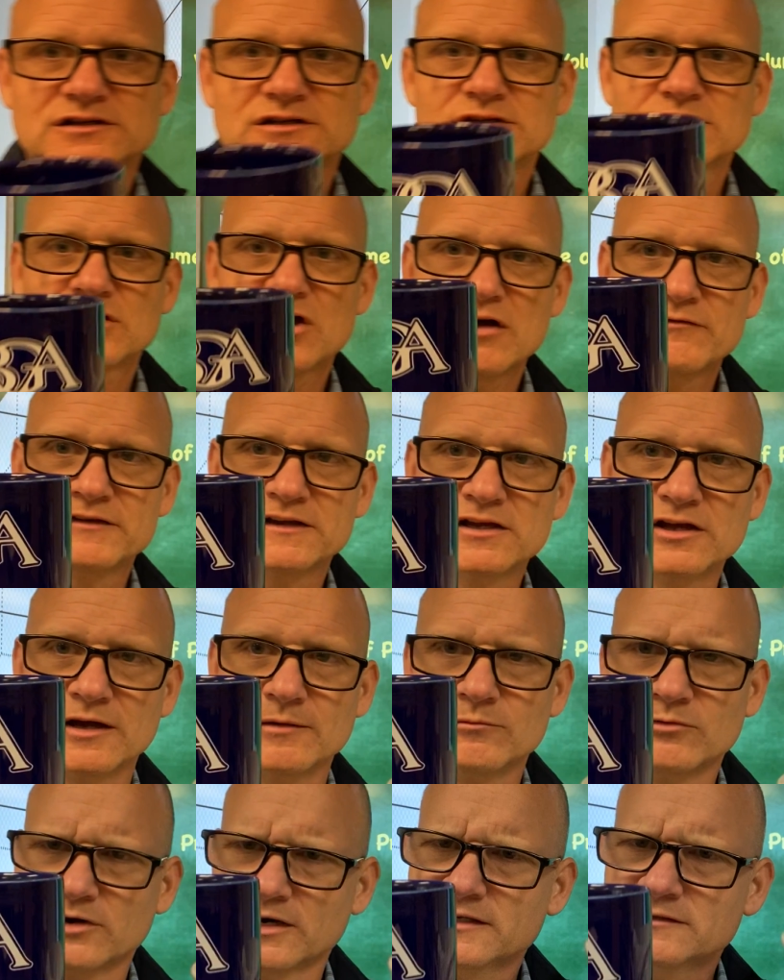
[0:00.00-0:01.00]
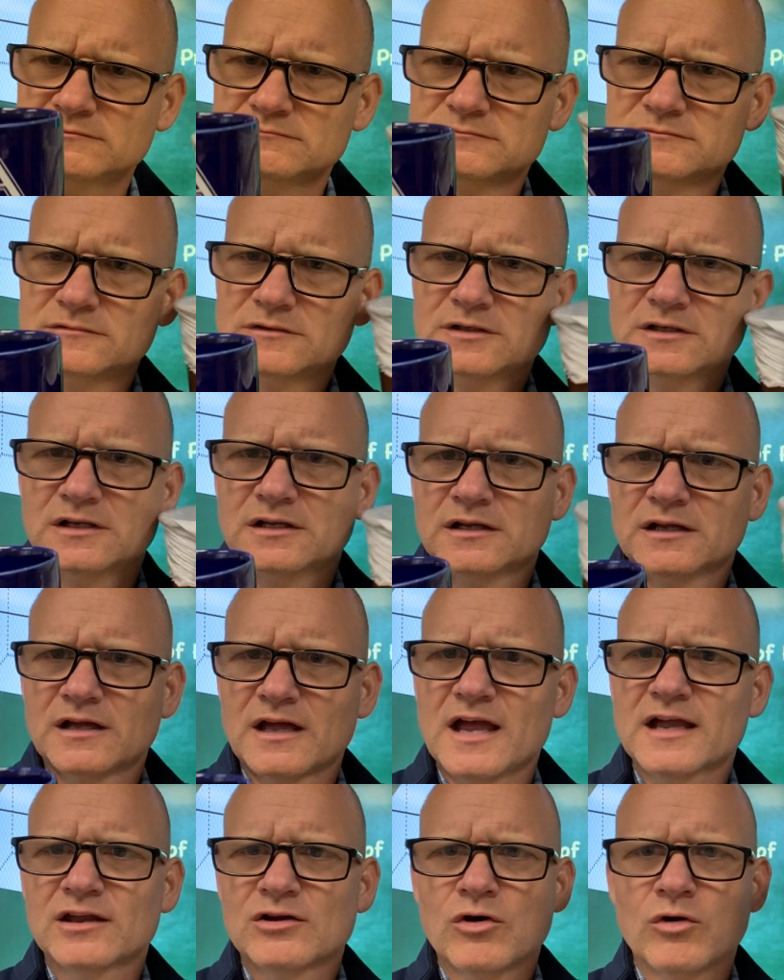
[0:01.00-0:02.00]
coffee cup, right?
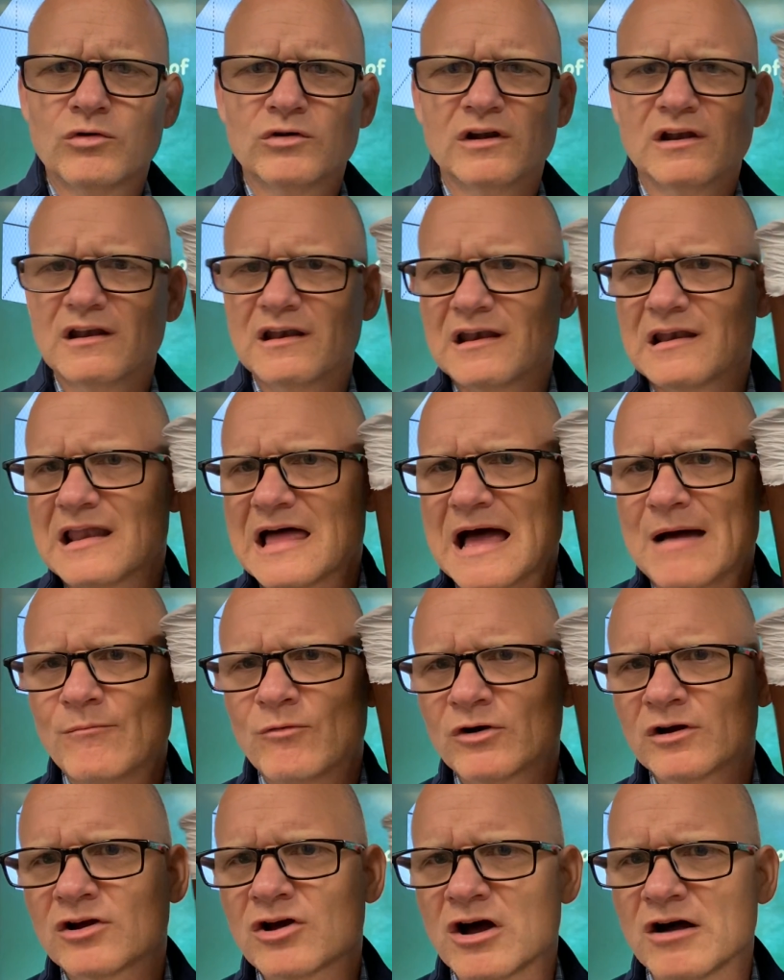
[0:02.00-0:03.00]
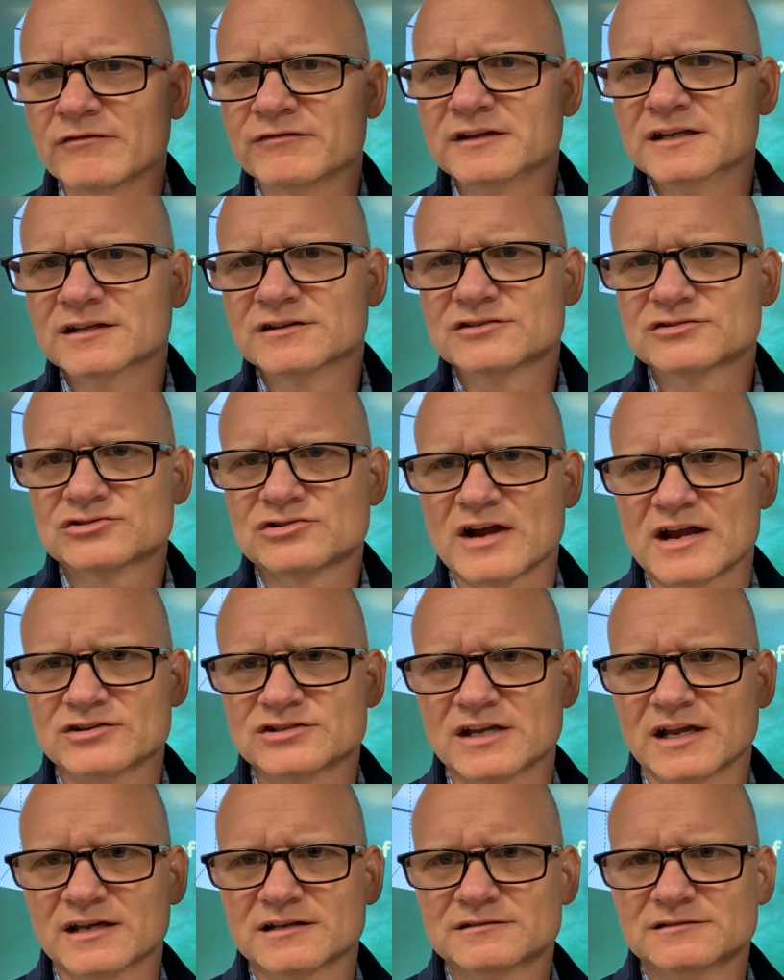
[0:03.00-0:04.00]
I can hold a lot more coffee in this trash
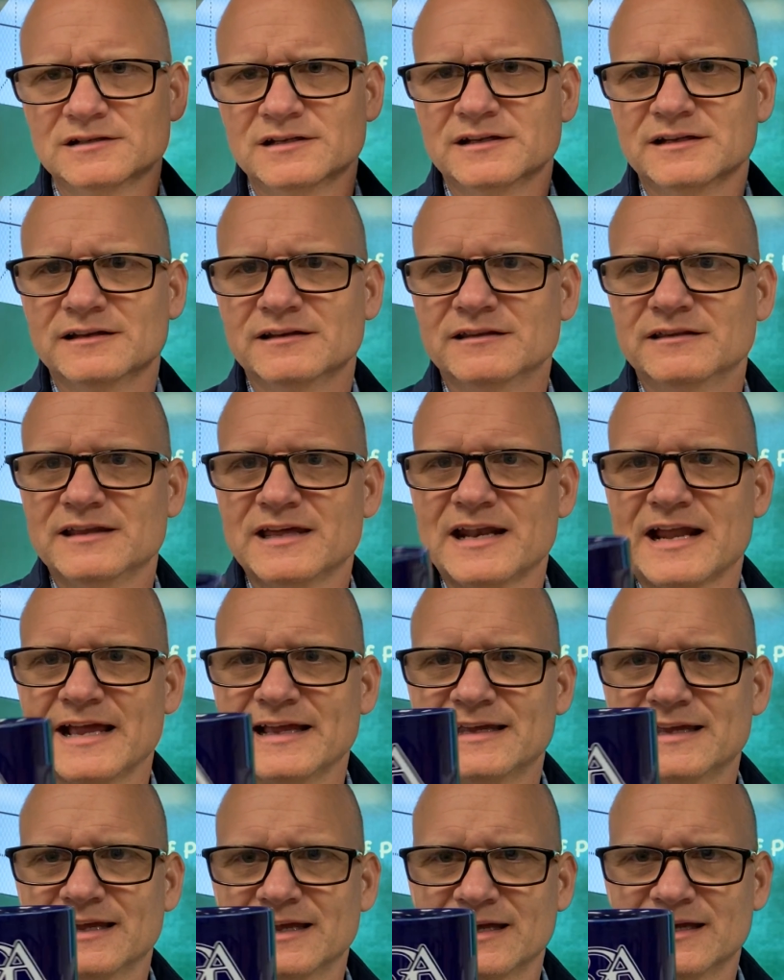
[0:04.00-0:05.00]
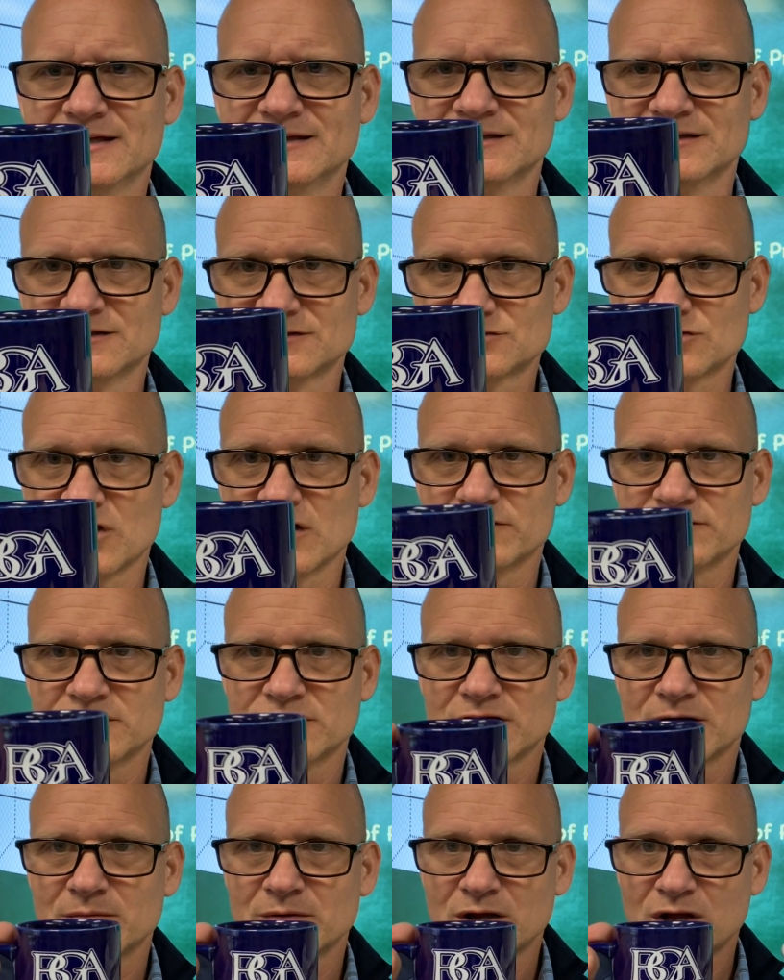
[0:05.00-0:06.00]
can than I can in this coffee
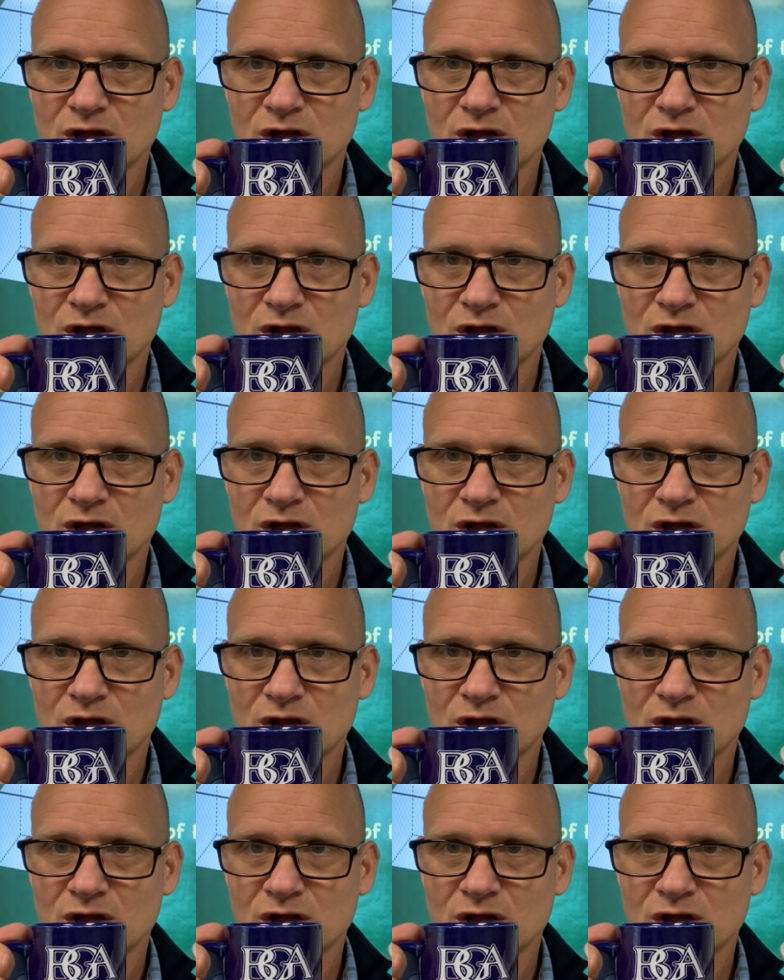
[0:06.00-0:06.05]
cup.